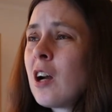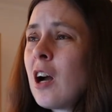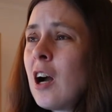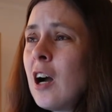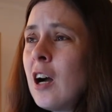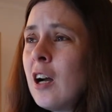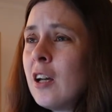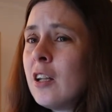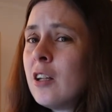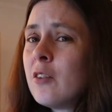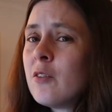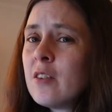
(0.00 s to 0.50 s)

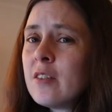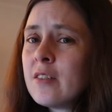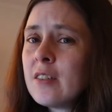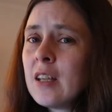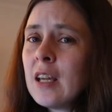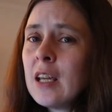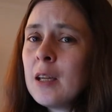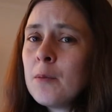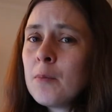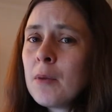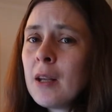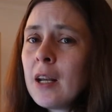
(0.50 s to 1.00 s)
kind of the
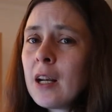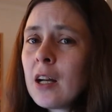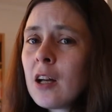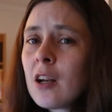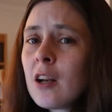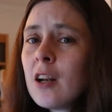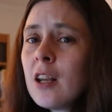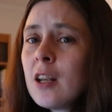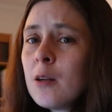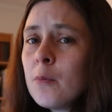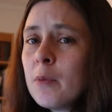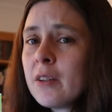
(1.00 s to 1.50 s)
same and I
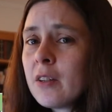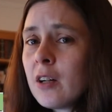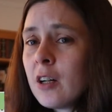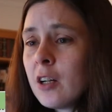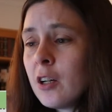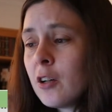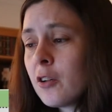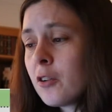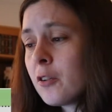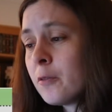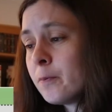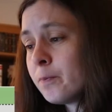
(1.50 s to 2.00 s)
got a little bit
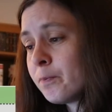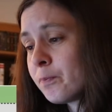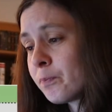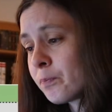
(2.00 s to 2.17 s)
tired.